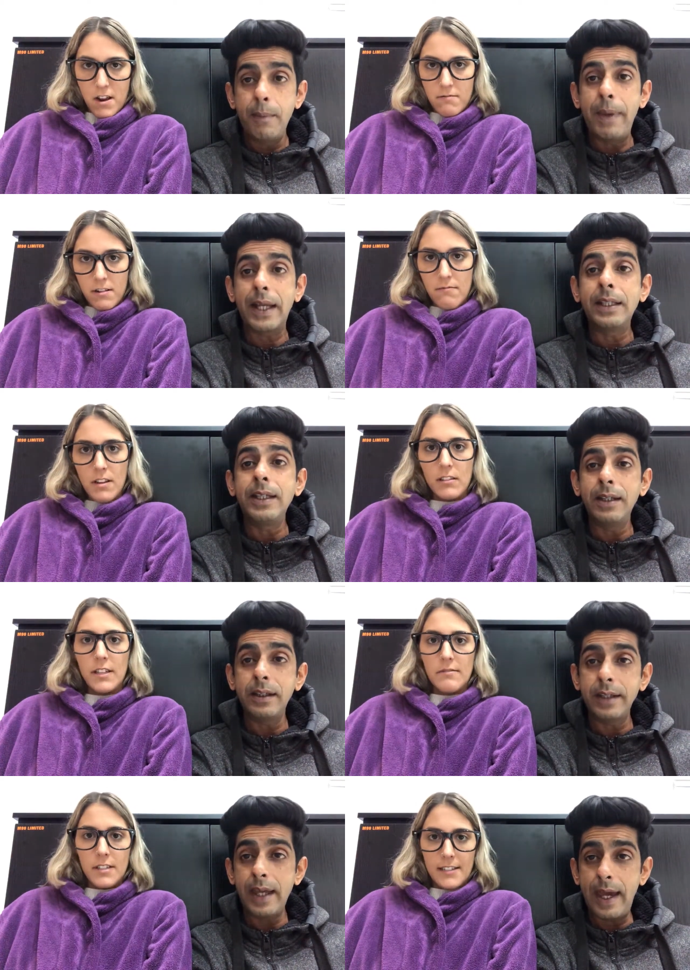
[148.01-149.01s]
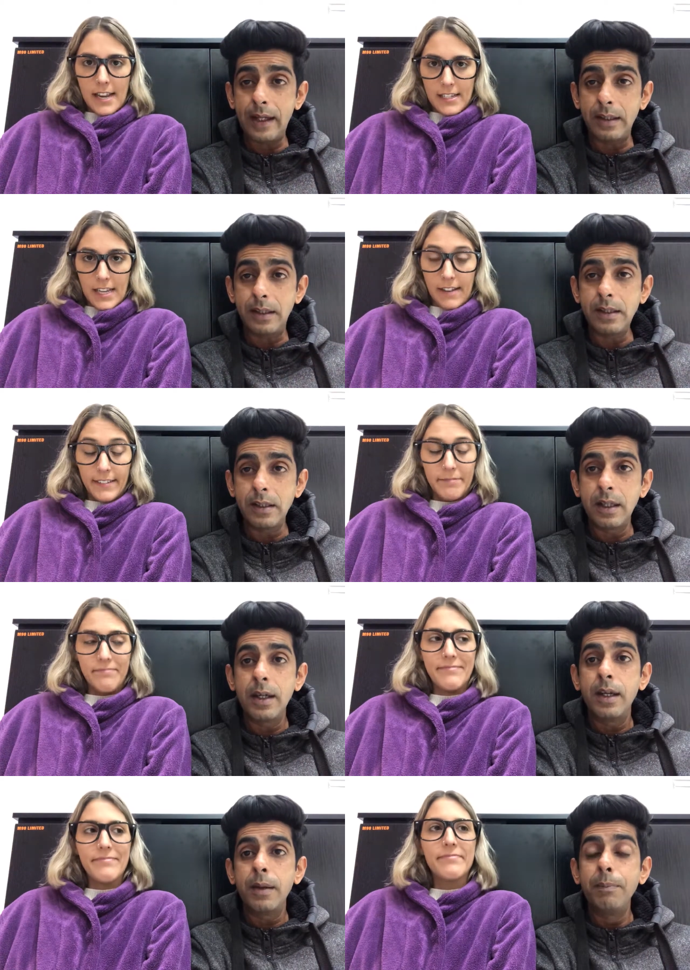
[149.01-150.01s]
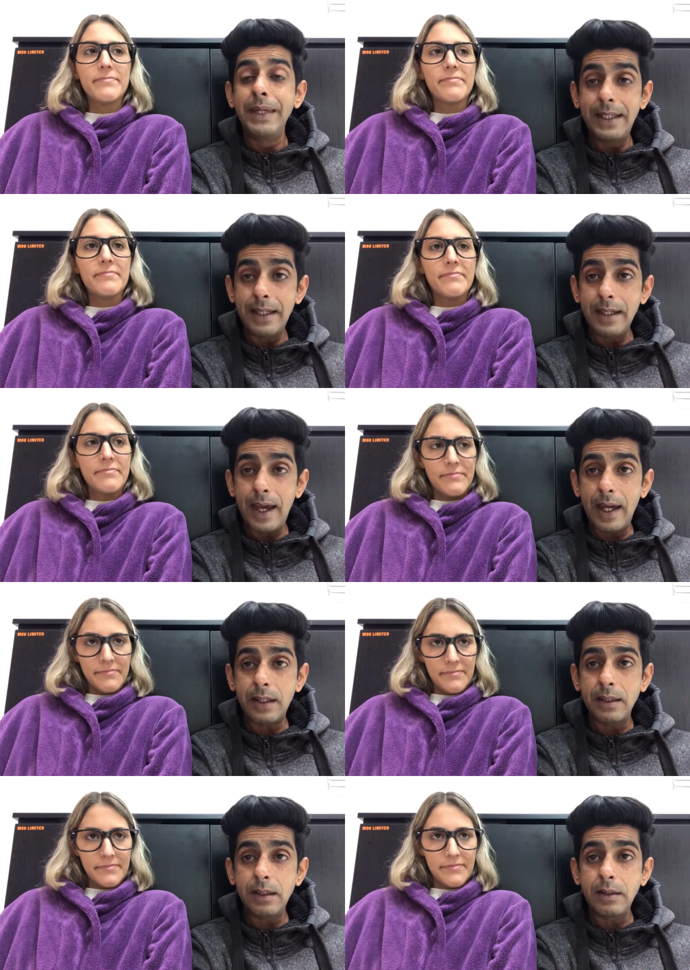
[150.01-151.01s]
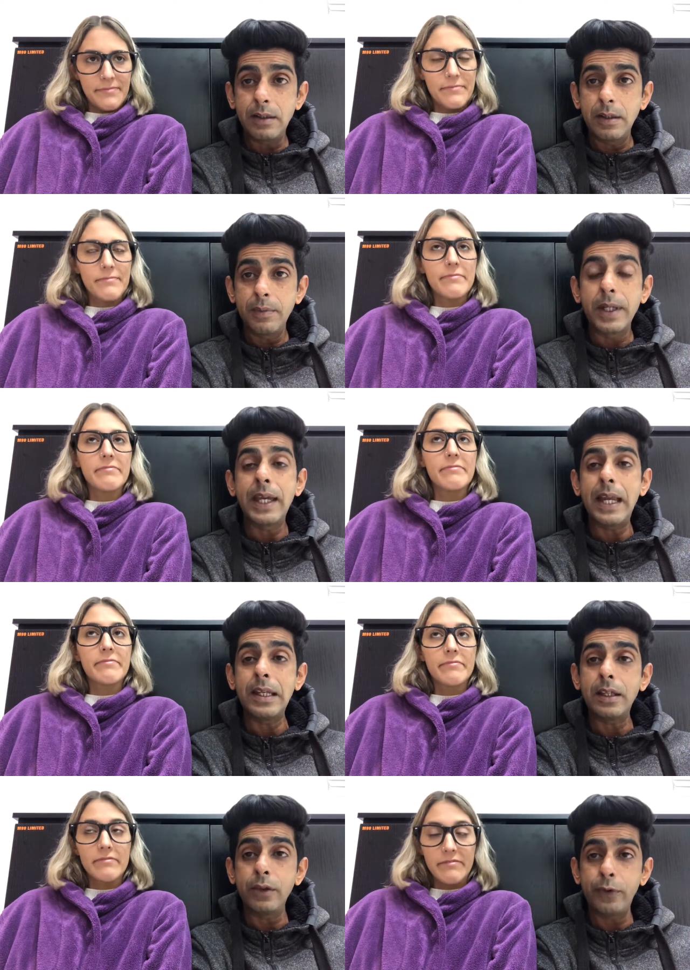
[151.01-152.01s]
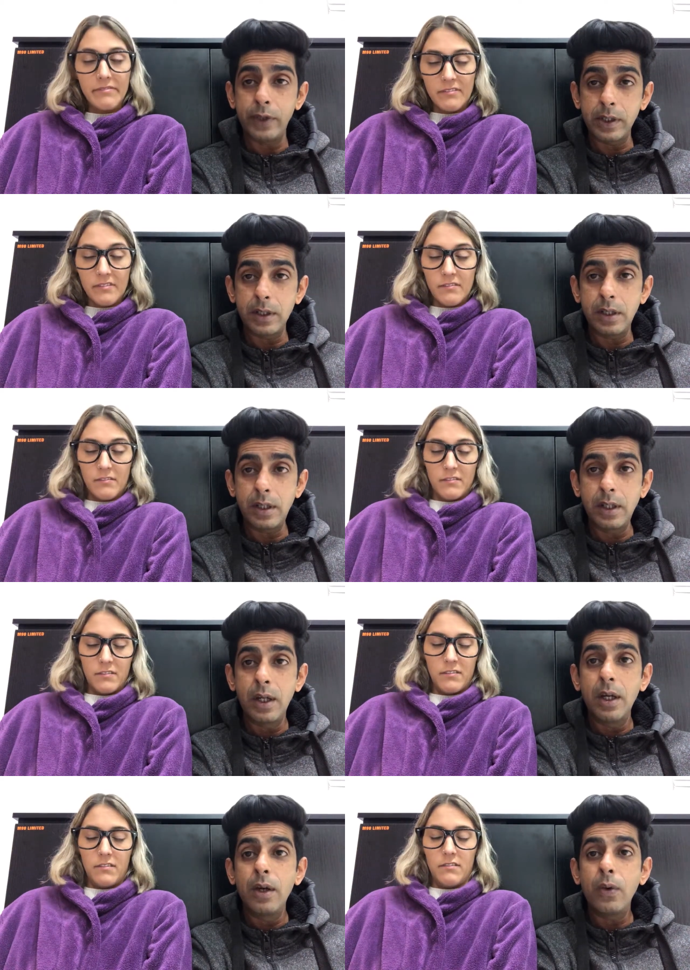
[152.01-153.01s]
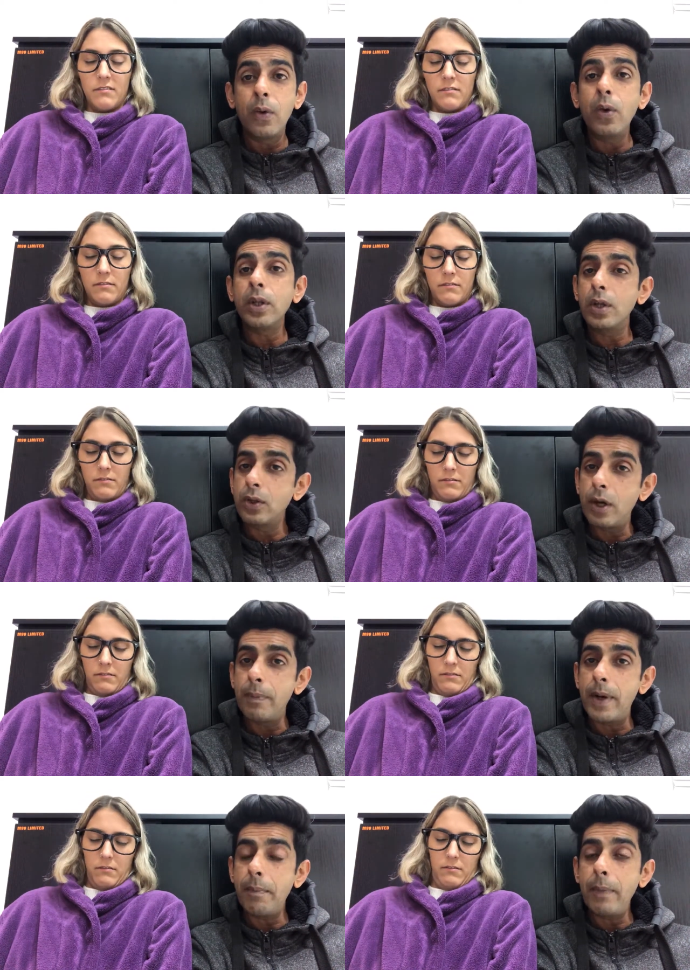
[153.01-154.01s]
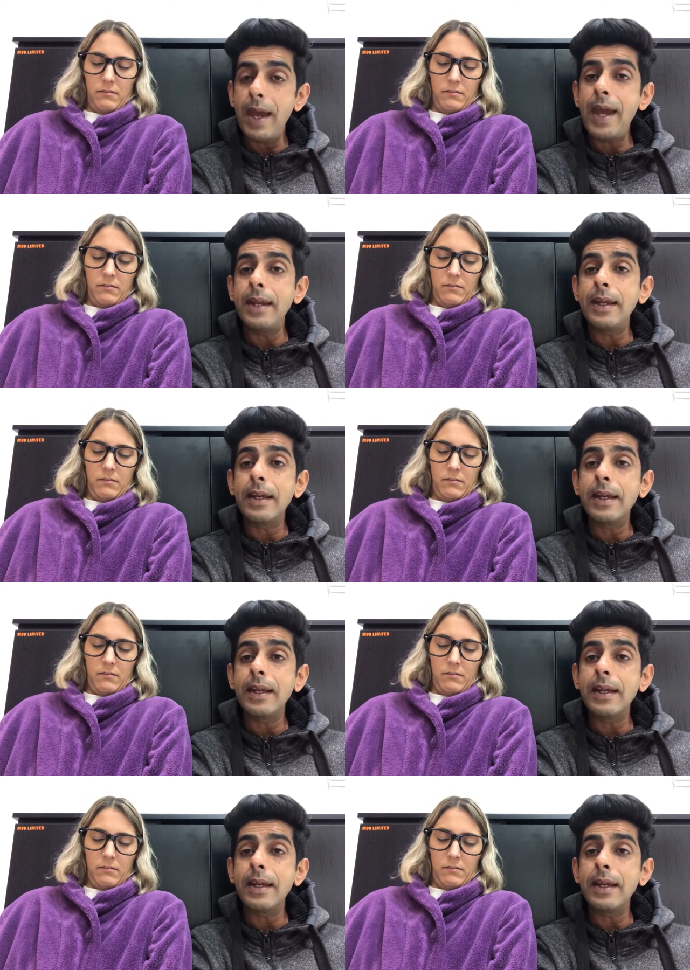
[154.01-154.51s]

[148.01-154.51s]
Speaker 1: bacterial reactor, media reactor, mechanical filter, auto top-up and a